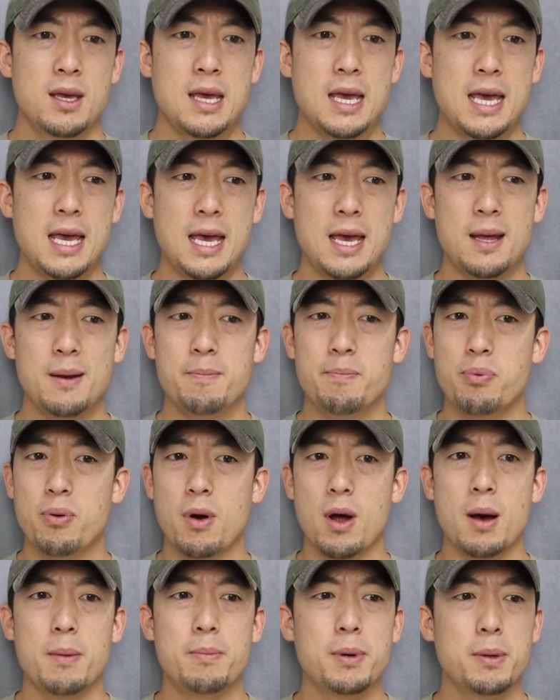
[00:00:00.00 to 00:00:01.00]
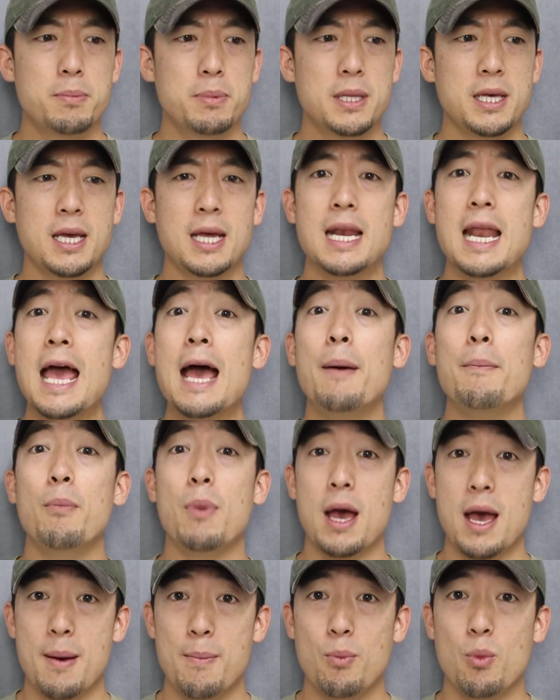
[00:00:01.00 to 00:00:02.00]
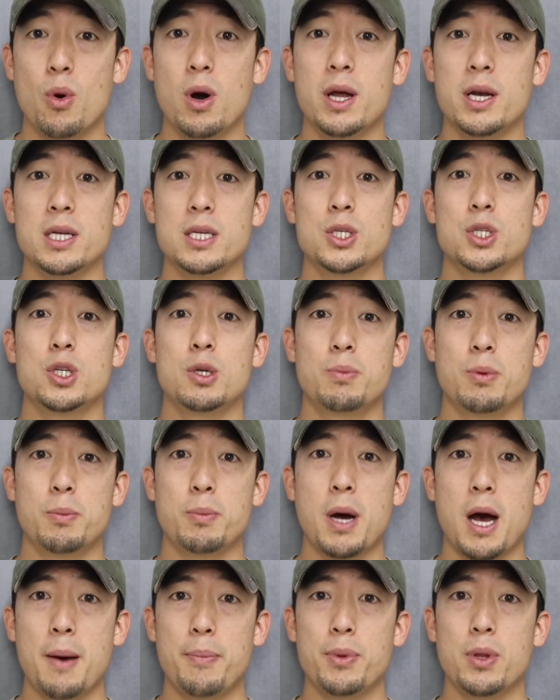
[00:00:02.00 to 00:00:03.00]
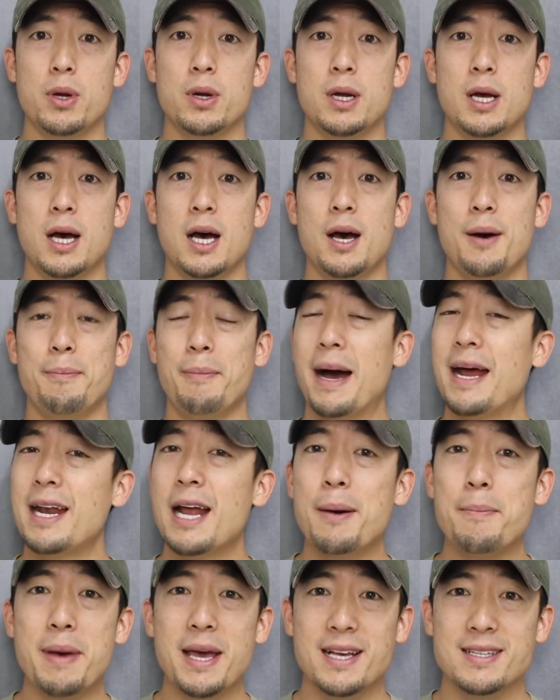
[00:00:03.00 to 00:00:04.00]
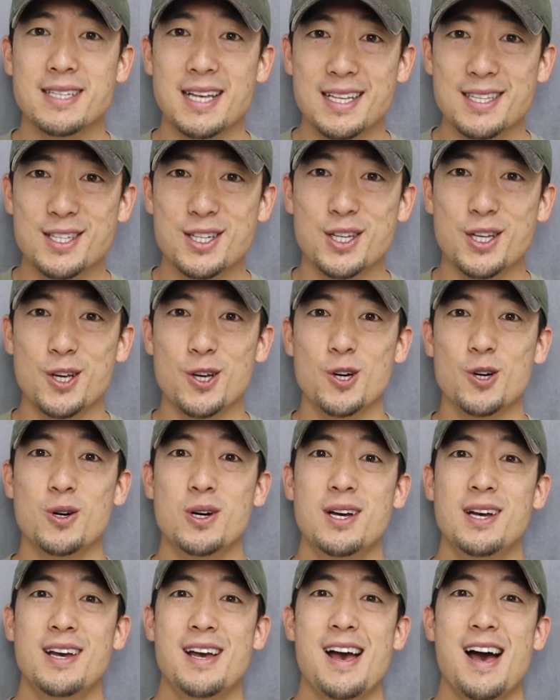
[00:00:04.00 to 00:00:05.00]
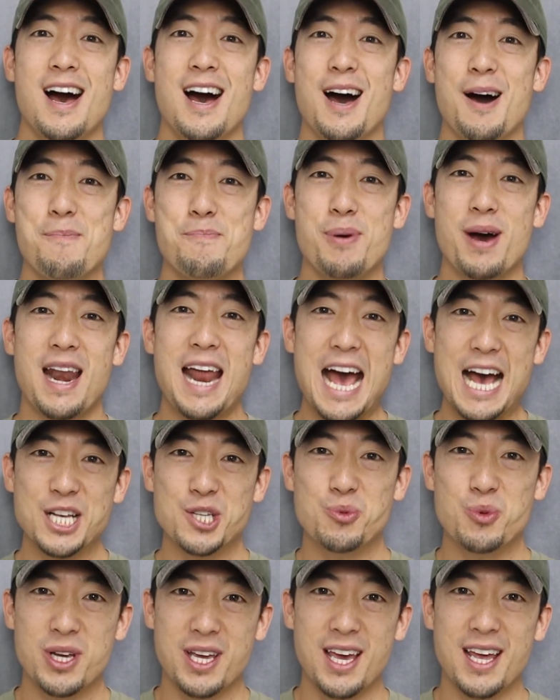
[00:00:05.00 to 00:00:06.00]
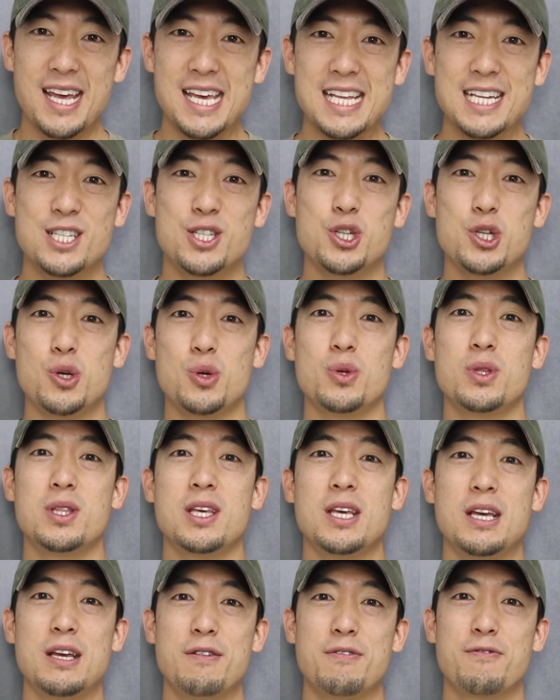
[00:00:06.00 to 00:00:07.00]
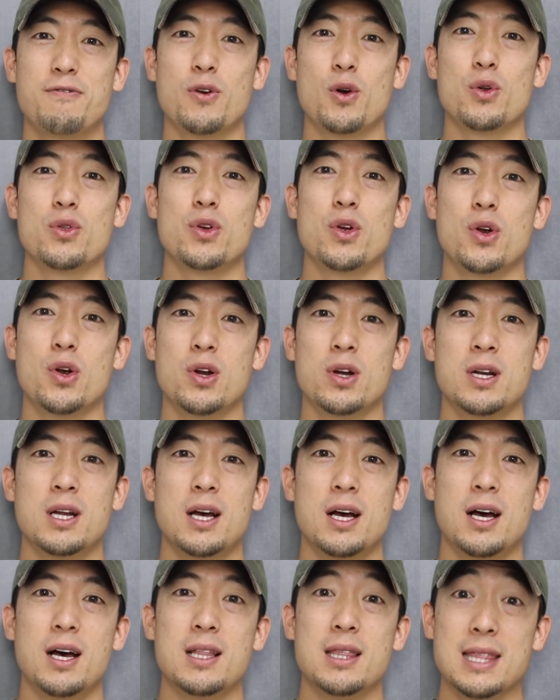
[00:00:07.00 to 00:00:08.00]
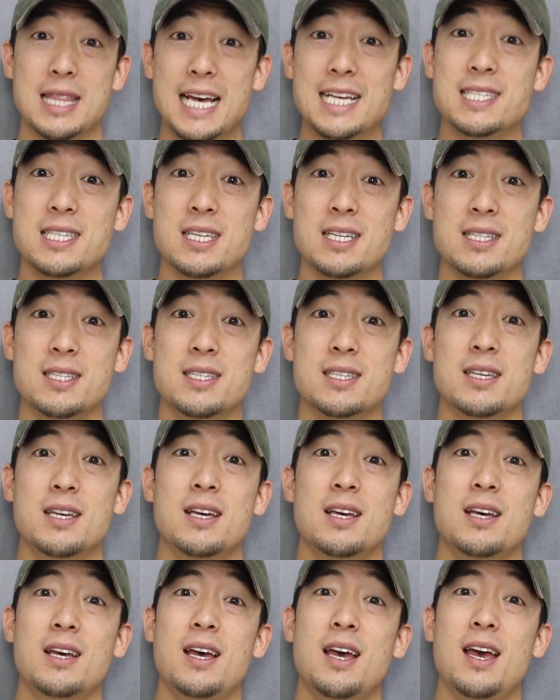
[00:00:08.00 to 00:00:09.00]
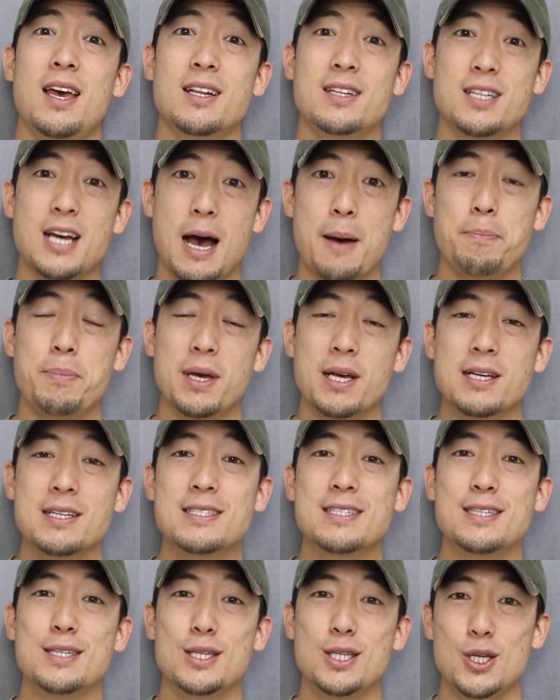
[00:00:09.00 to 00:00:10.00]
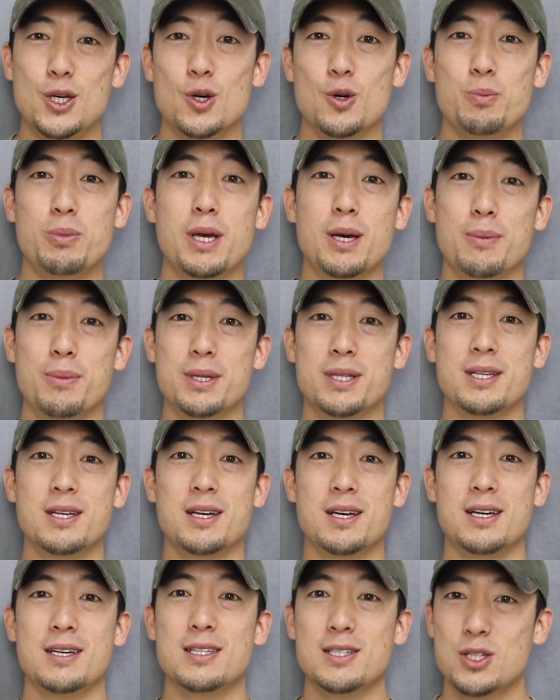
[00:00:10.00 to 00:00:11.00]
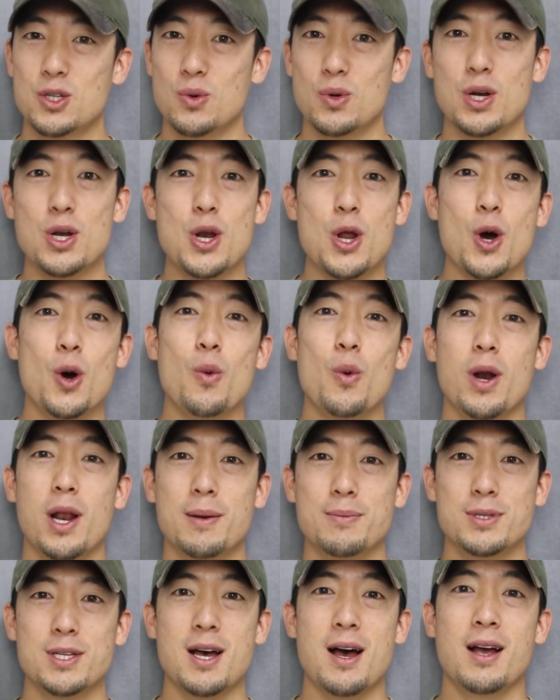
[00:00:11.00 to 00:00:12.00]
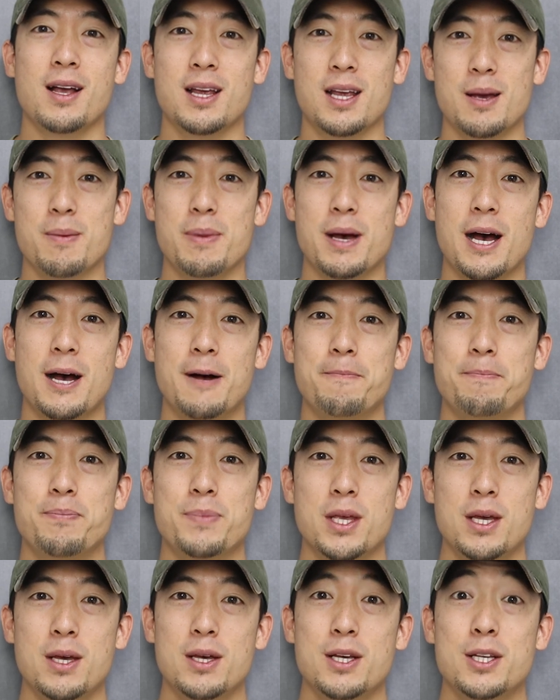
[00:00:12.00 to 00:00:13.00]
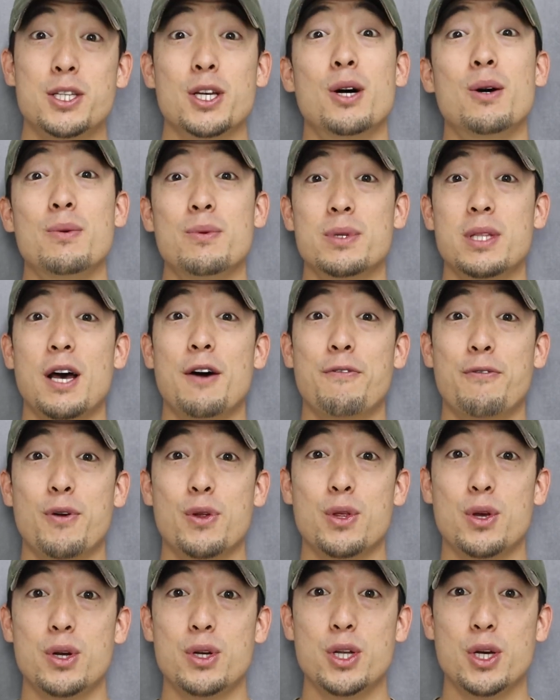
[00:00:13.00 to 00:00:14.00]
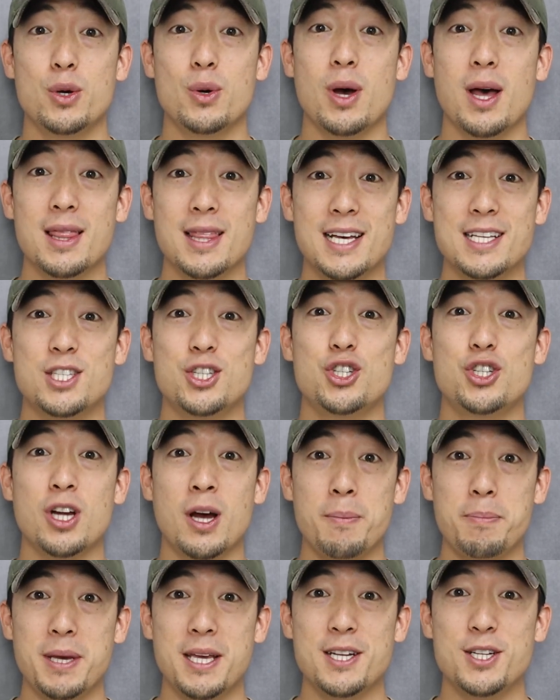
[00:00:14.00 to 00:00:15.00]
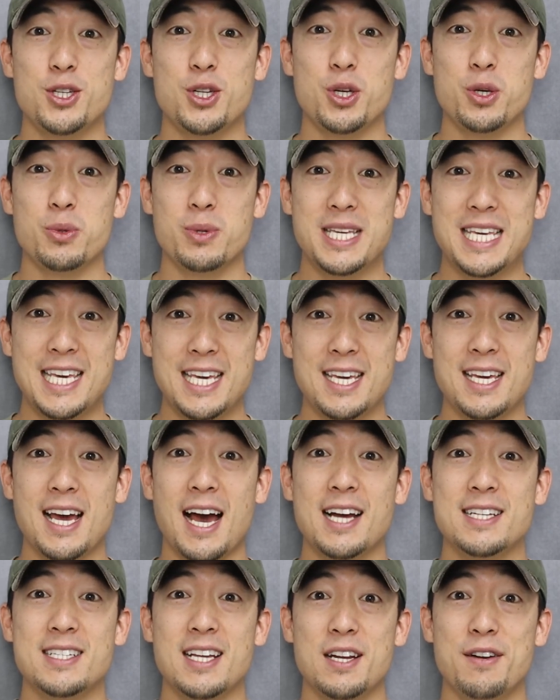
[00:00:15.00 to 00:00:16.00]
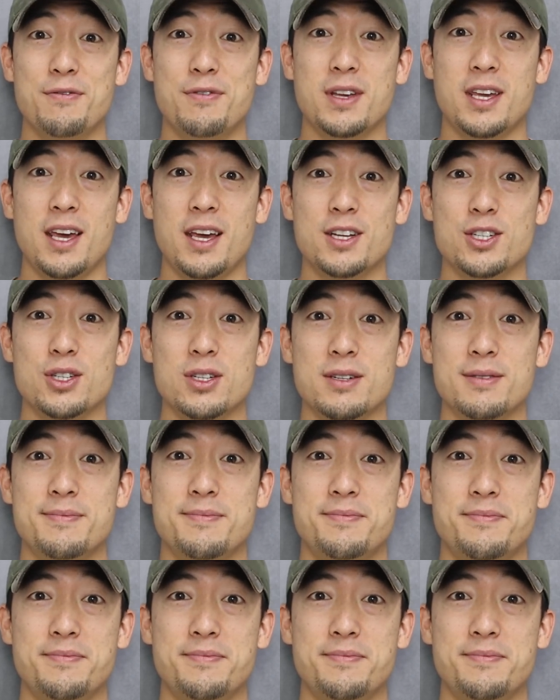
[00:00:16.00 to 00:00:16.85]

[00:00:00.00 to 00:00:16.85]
and probably an M1 is super popular. Might not make sense to you, but as we get into the further lessons and topics, you'll be able to sort of know what I'm talking about. So without further ado, let's jump into key identification.